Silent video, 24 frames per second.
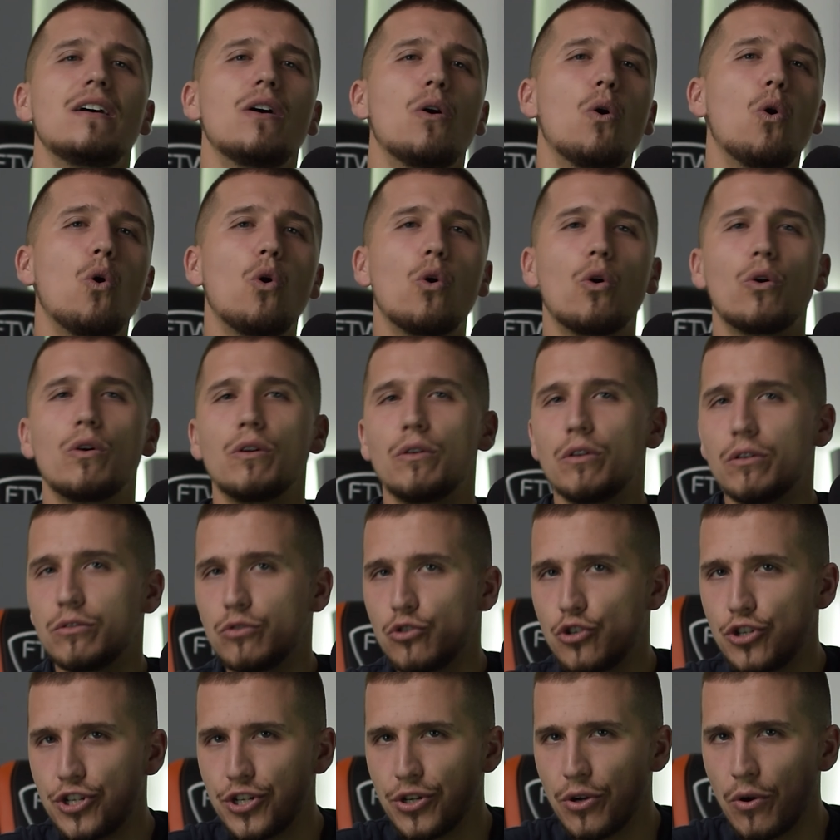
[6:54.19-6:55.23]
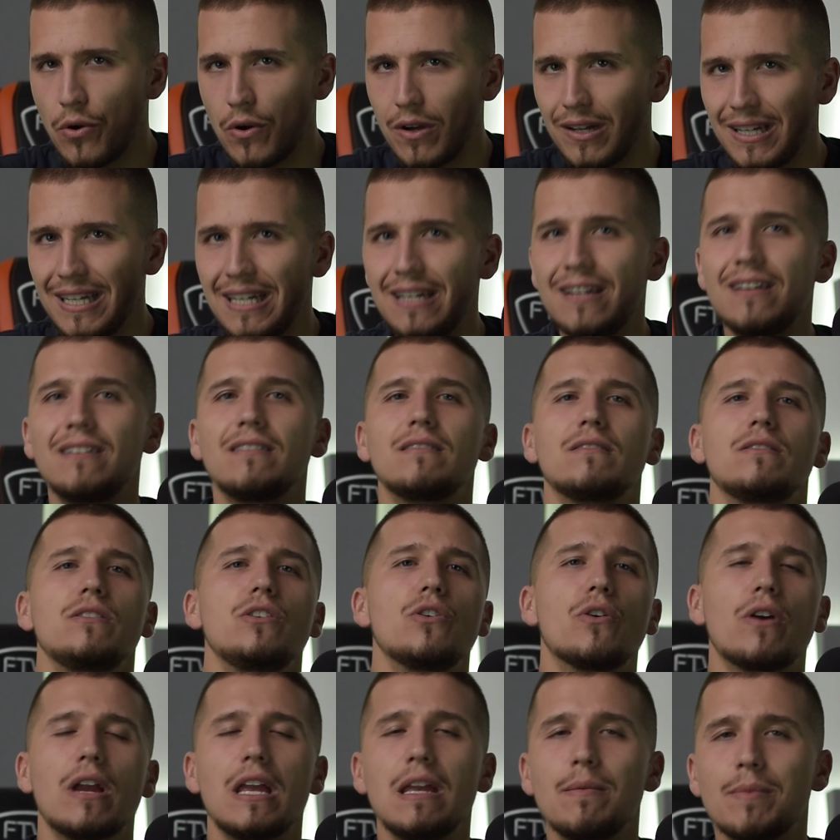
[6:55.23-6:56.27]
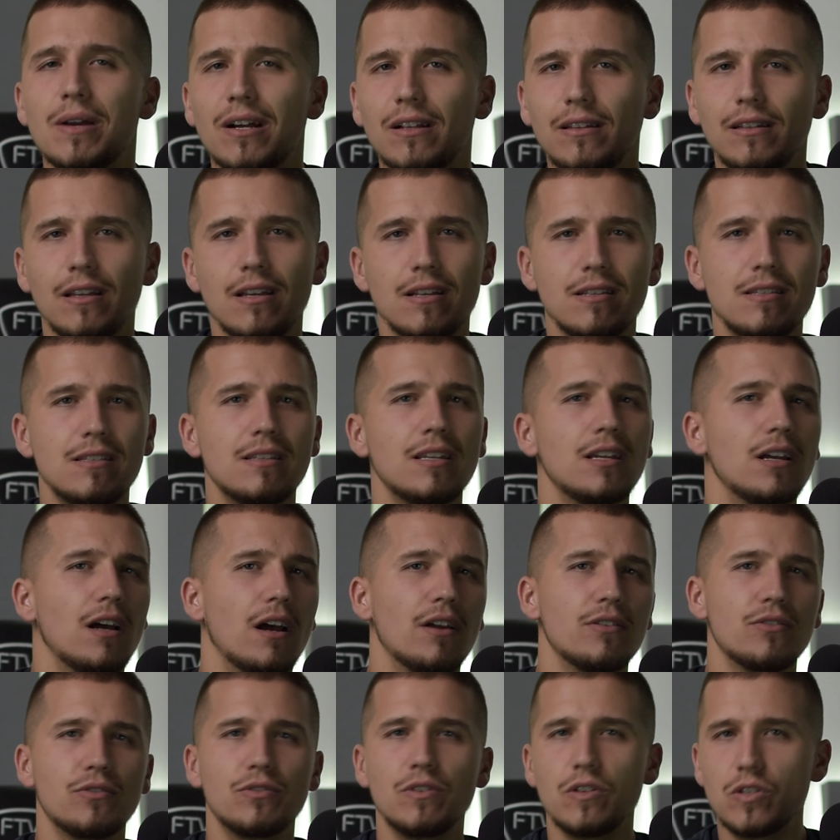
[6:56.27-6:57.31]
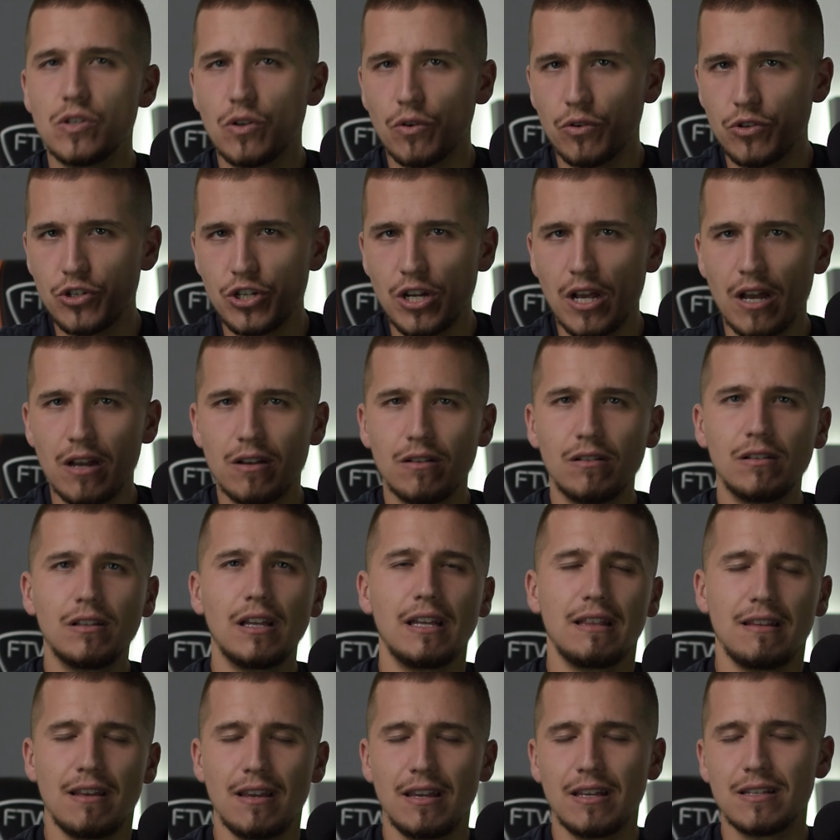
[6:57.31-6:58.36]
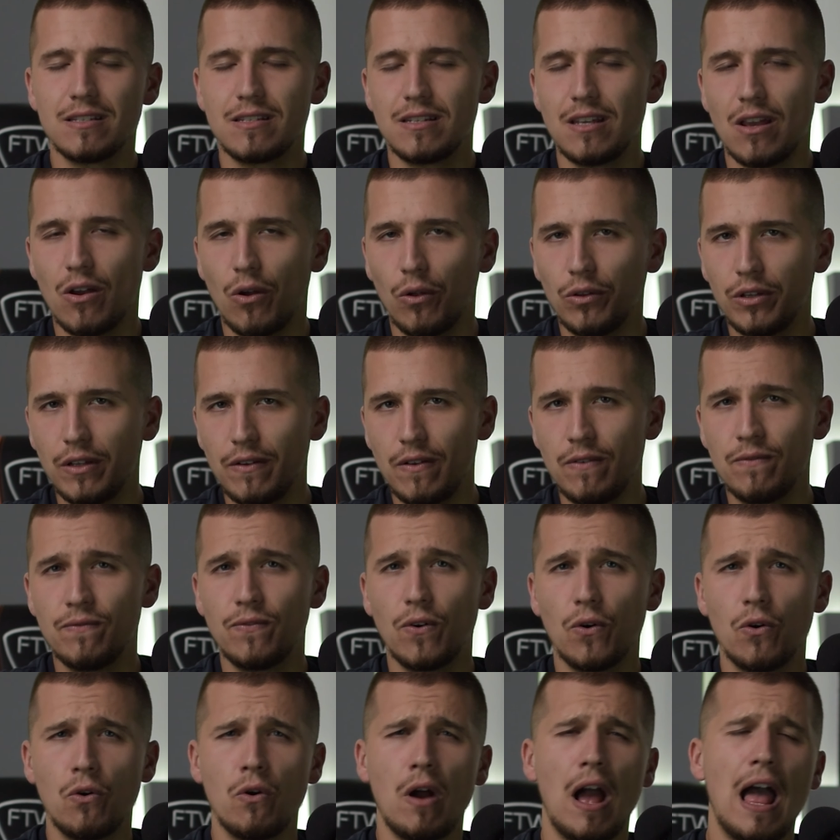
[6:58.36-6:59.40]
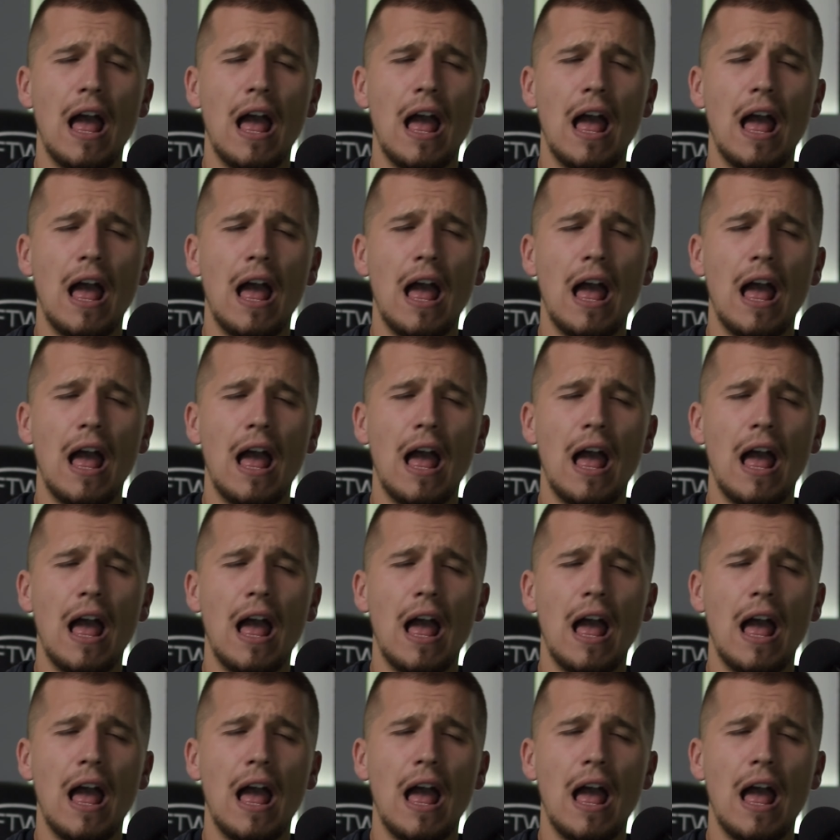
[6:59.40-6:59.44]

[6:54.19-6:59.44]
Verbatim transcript: or join your email list, on your Discord channel, and they can see all the info